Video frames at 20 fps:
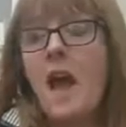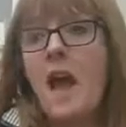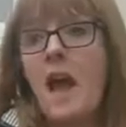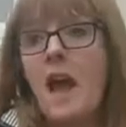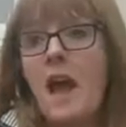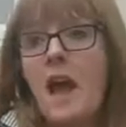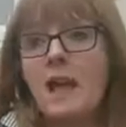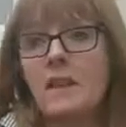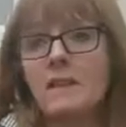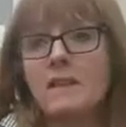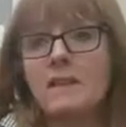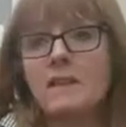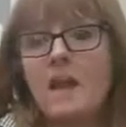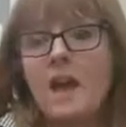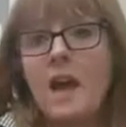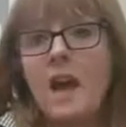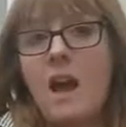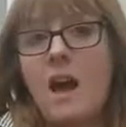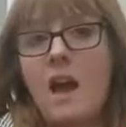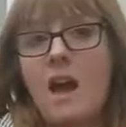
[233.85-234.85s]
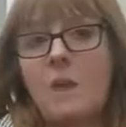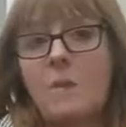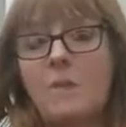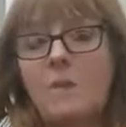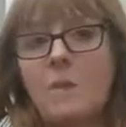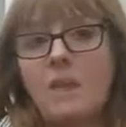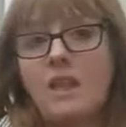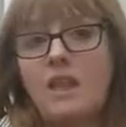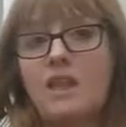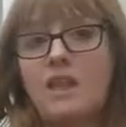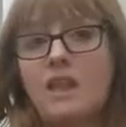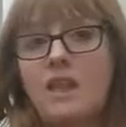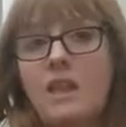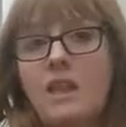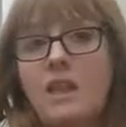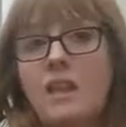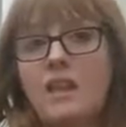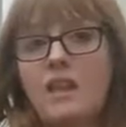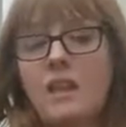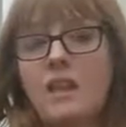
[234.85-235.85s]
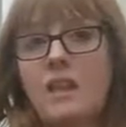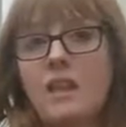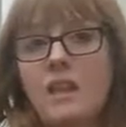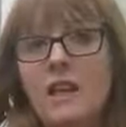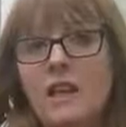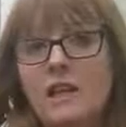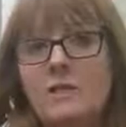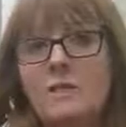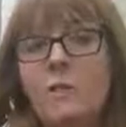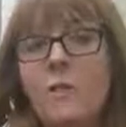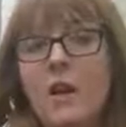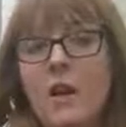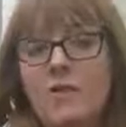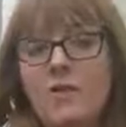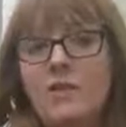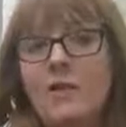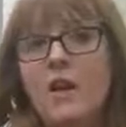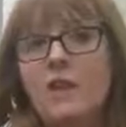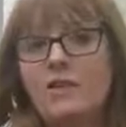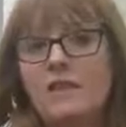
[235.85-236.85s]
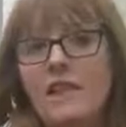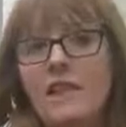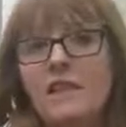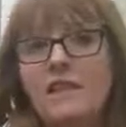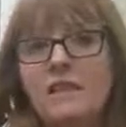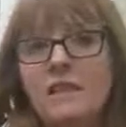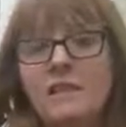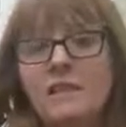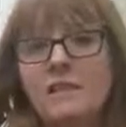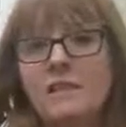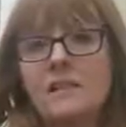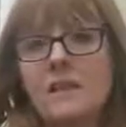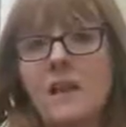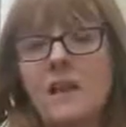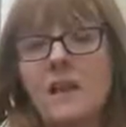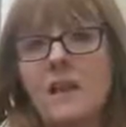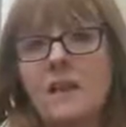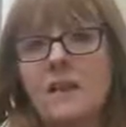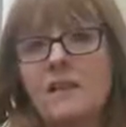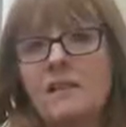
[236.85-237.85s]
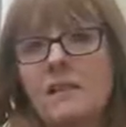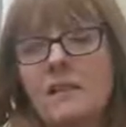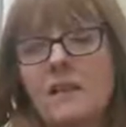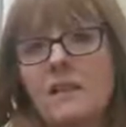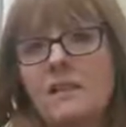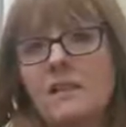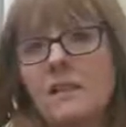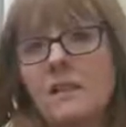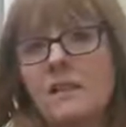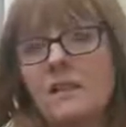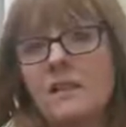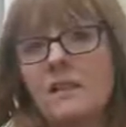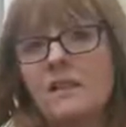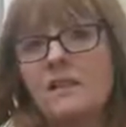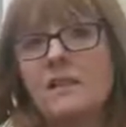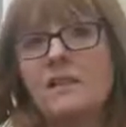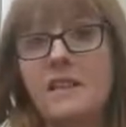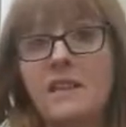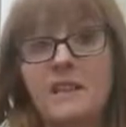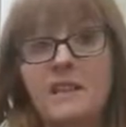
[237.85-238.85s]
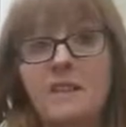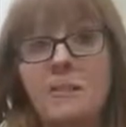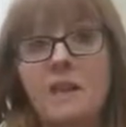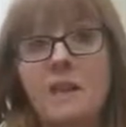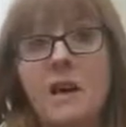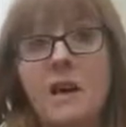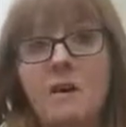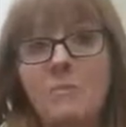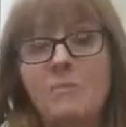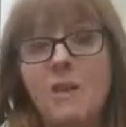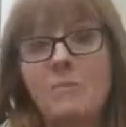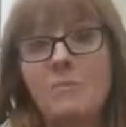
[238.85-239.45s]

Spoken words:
And his wife contacted the constituent that I'm